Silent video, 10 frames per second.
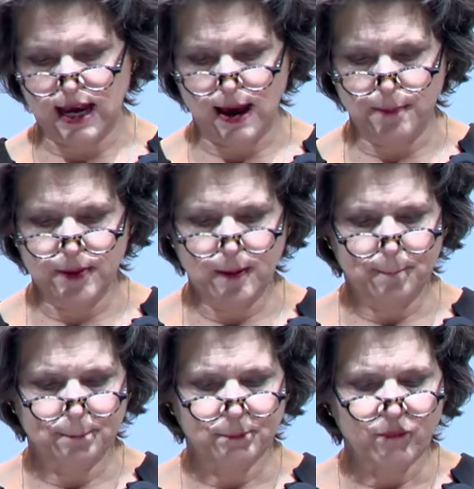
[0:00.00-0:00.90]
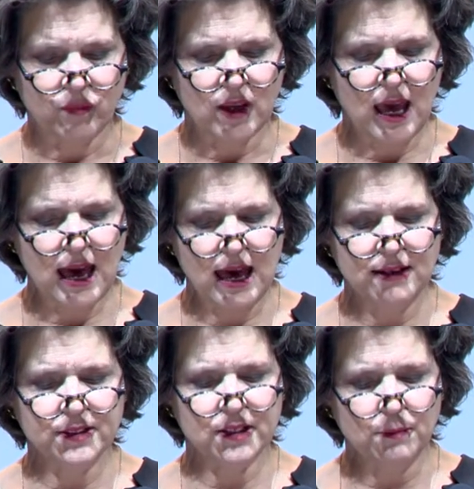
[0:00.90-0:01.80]
gap
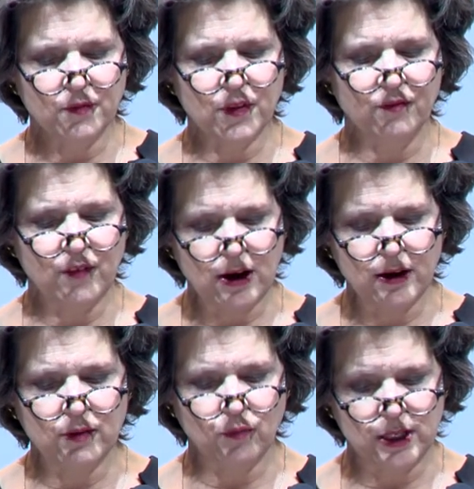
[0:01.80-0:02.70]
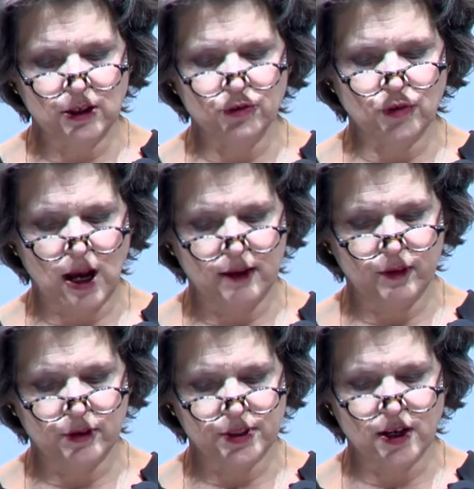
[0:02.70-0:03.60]
and some of the very real
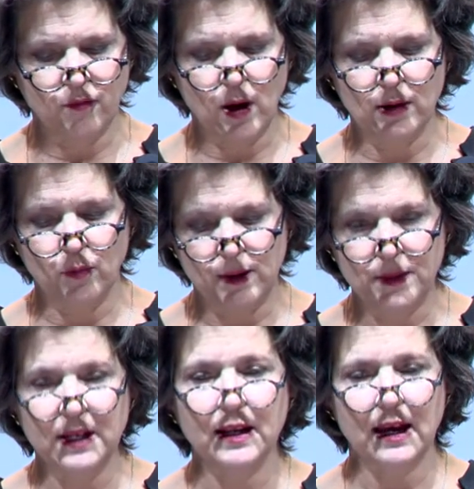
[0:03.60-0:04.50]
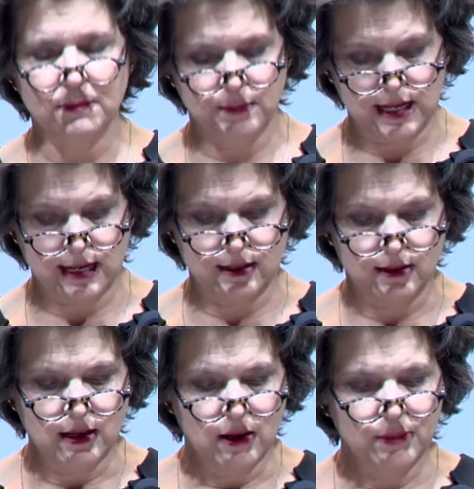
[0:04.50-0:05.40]
drivers of why women and men
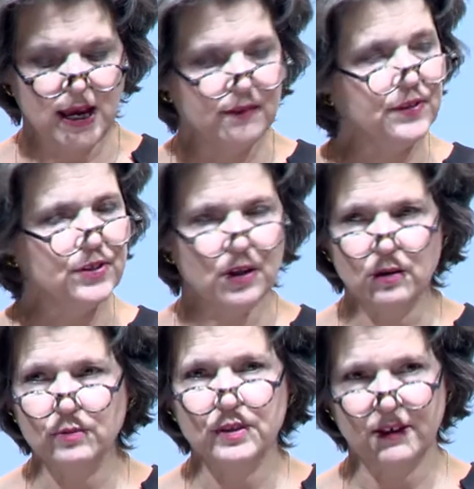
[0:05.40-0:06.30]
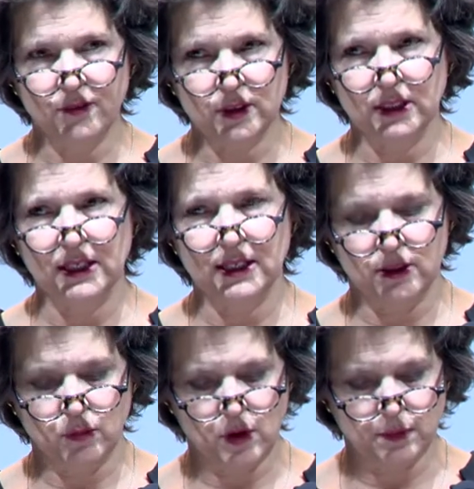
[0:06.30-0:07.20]
behave so differently in
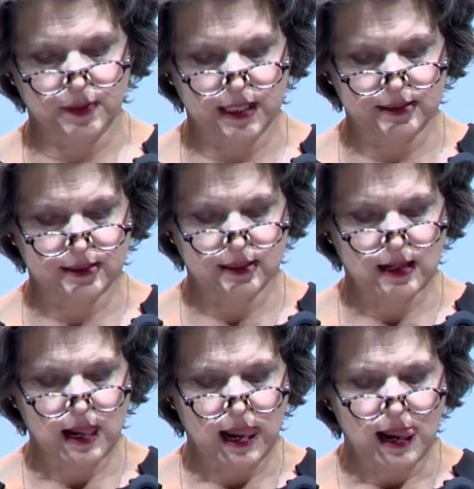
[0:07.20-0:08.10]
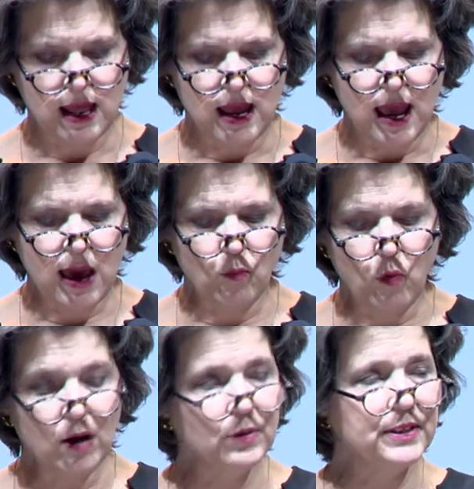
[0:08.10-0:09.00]
the workplace. And
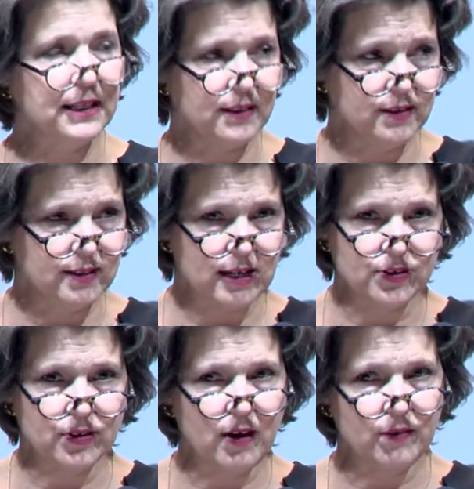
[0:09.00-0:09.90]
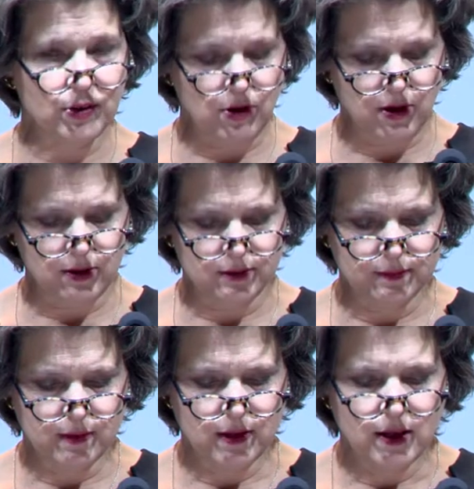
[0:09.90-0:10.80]
what was at the center of it
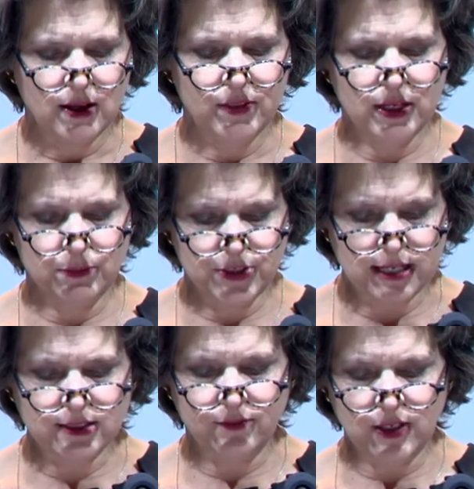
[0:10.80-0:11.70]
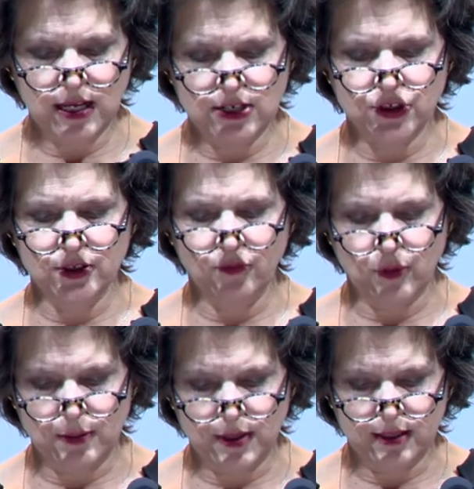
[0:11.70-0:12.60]
all? The objectification of
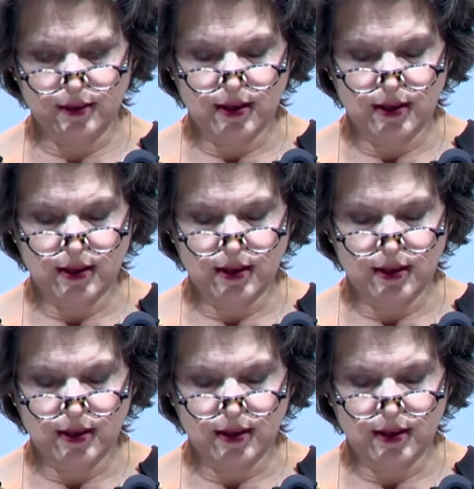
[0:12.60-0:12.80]
women